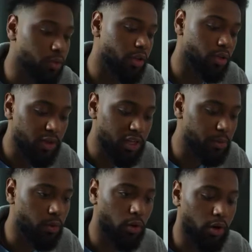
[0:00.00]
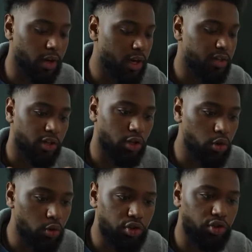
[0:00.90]
The new keyboard, the
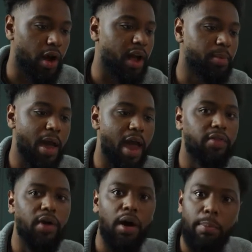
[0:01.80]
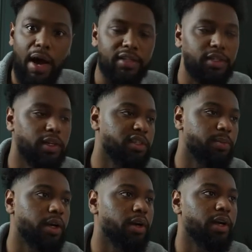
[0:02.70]
huge trackpad, the unboxing
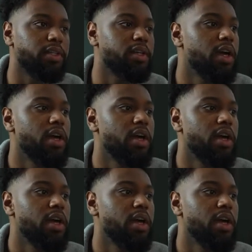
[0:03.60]
experience,